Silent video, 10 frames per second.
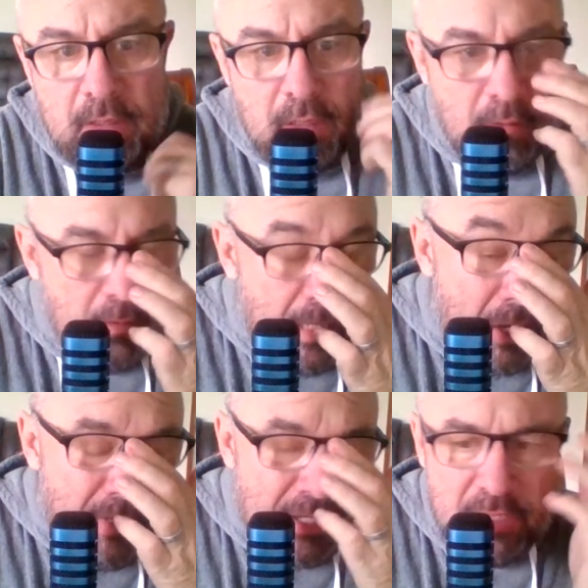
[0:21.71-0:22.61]
Well,
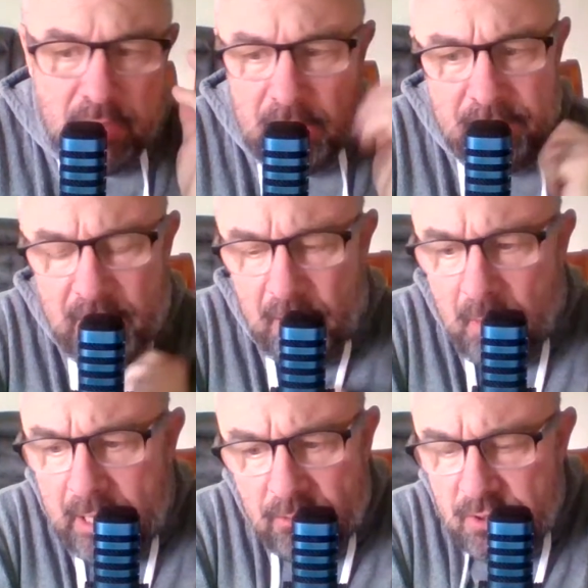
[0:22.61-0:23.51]
nowadays you don't even need a
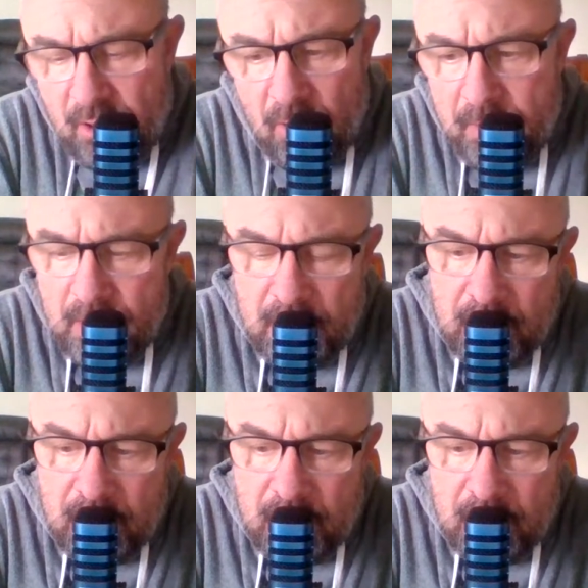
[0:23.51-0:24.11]
microscope.